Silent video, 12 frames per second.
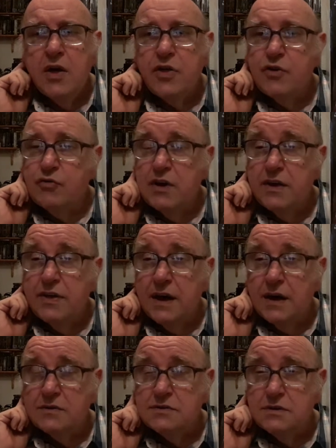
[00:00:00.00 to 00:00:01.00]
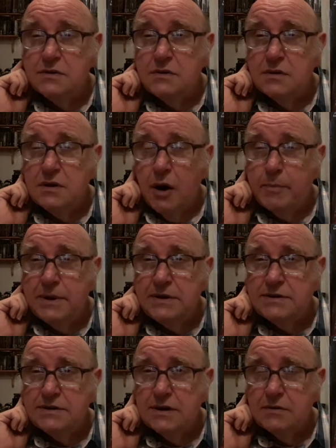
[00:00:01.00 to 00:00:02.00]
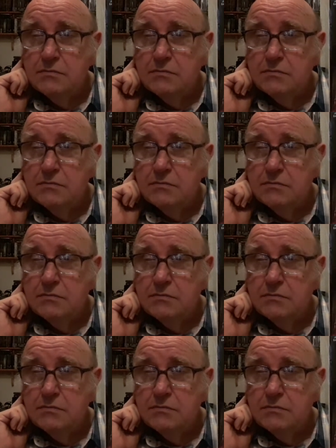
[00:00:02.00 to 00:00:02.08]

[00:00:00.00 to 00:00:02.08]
3,000 copies.